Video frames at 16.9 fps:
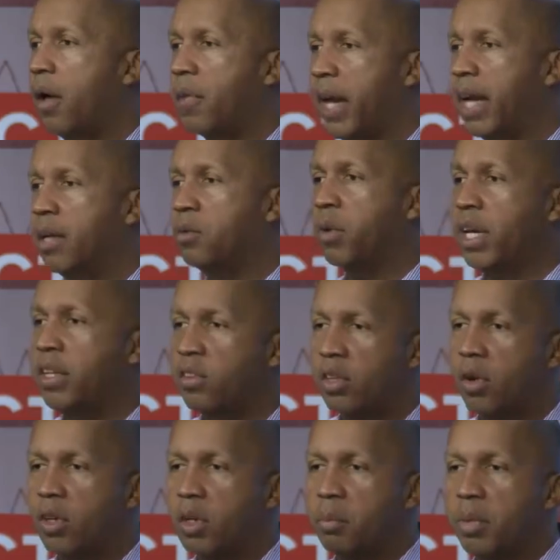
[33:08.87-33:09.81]
They hadn't raised
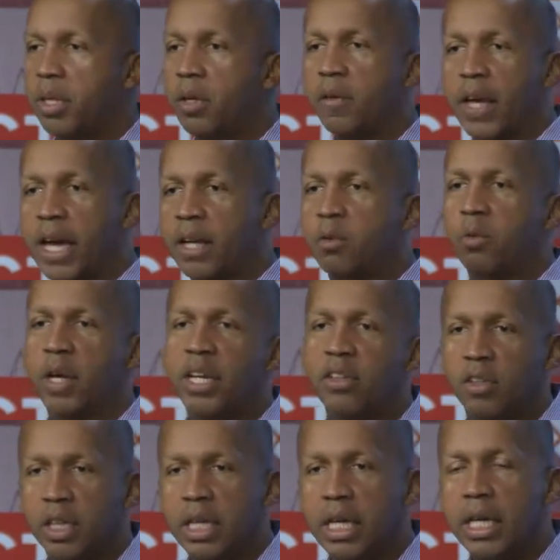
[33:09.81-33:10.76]
it on appeal. They hadn't
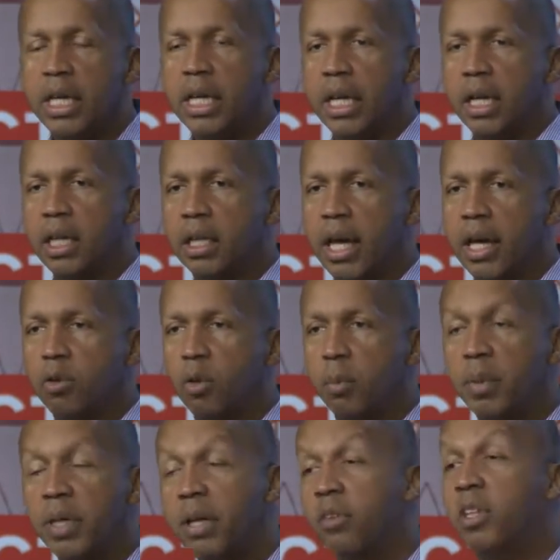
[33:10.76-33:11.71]
raised it in collateral
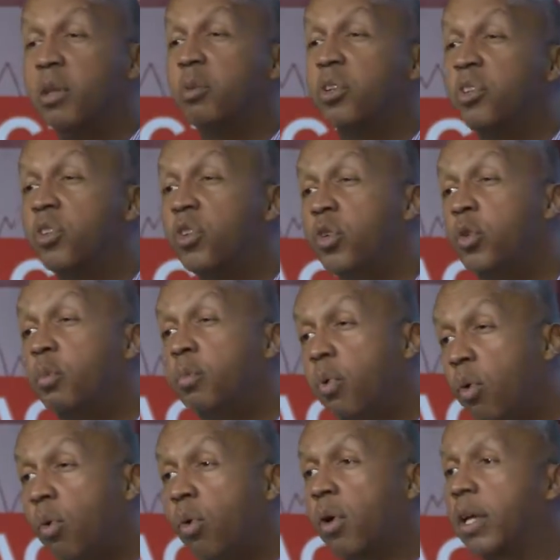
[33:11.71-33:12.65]
appeals. He was too
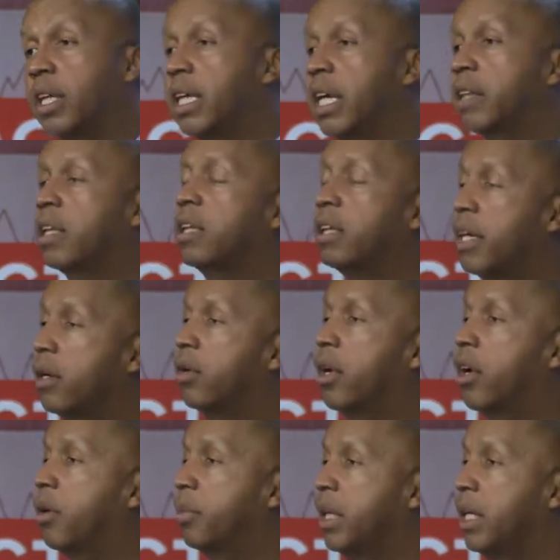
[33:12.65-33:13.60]
poor to get the legal
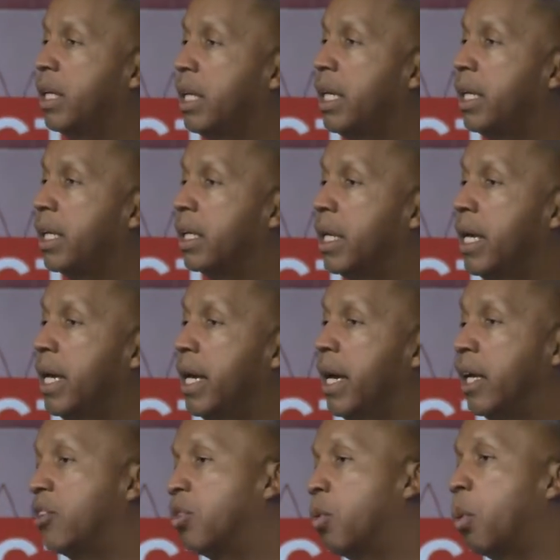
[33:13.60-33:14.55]
help he needed.
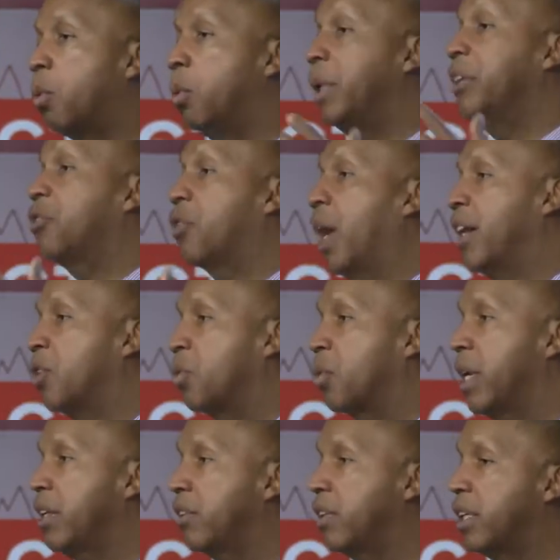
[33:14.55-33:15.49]
And so when we tried to
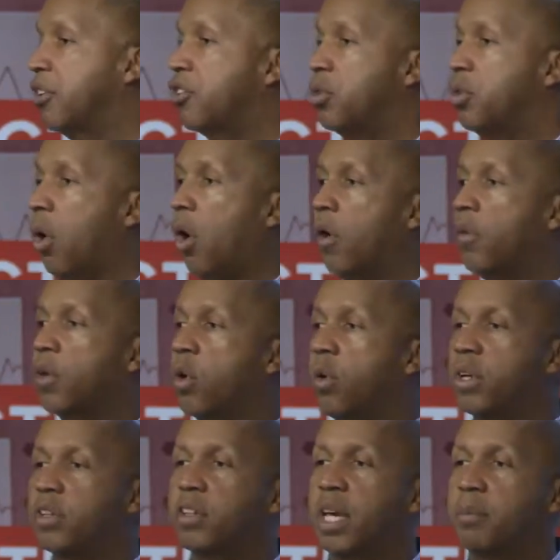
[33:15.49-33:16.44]
raise the issue, all the
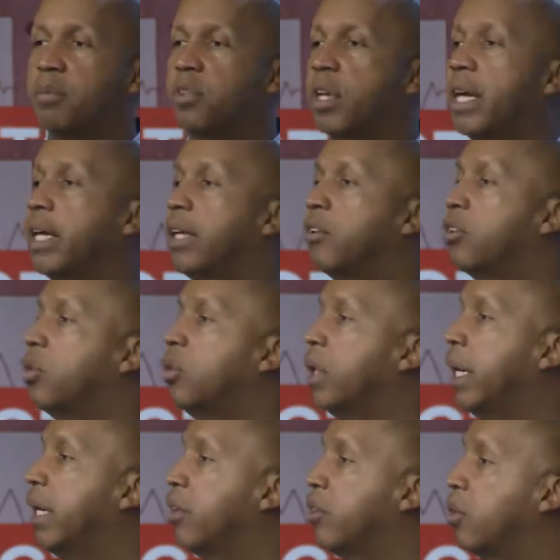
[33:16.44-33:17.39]
courts kept saying, "Too
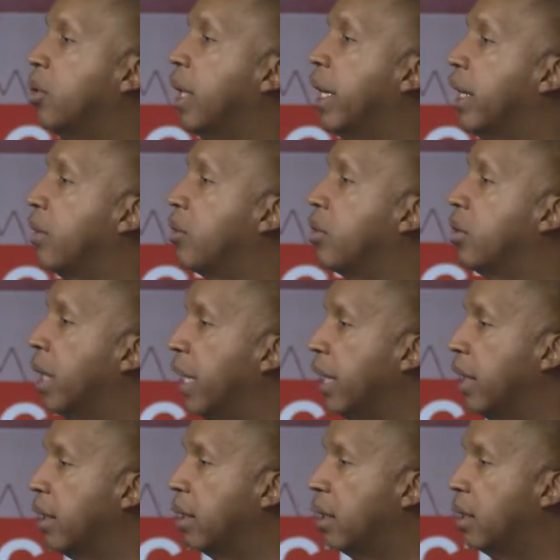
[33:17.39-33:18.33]
late, too late, too
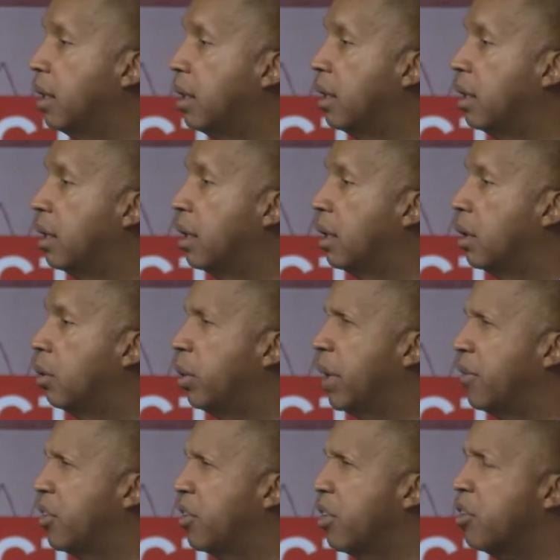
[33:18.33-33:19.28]
late." We
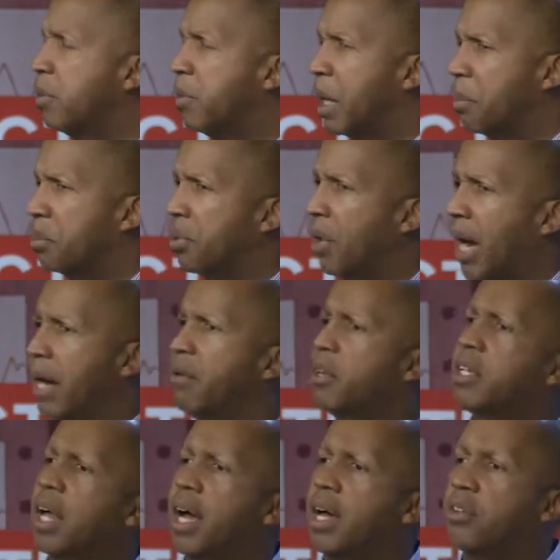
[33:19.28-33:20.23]
have a system that
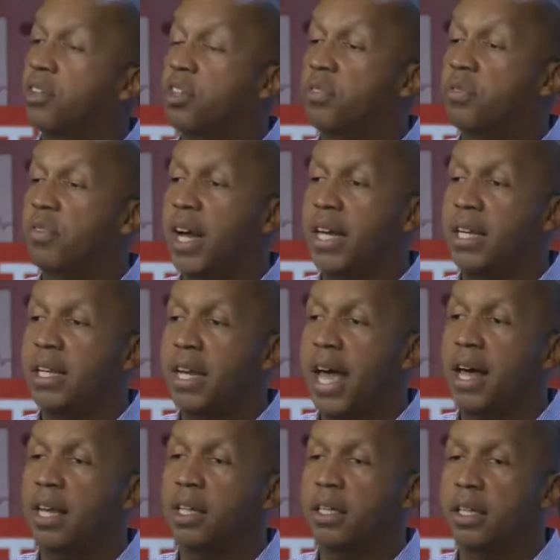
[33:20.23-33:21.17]
prioritizes
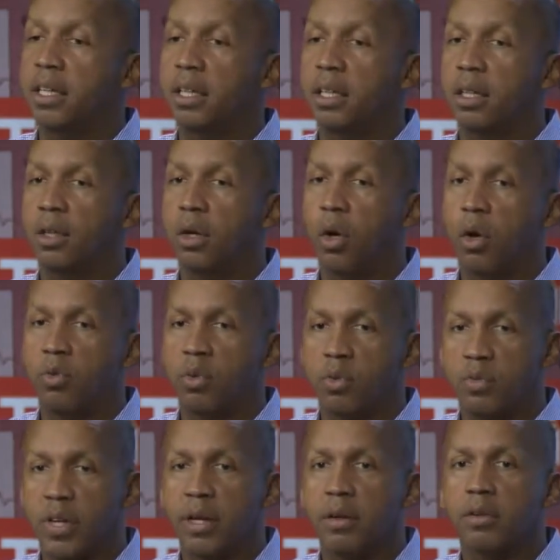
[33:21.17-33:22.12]
finality over
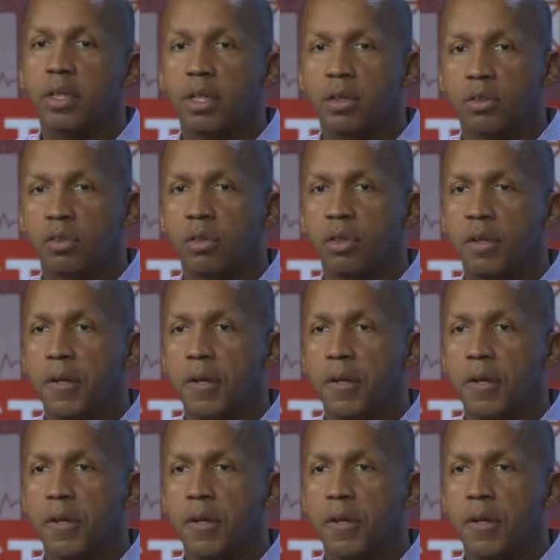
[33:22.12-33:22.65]
fairness.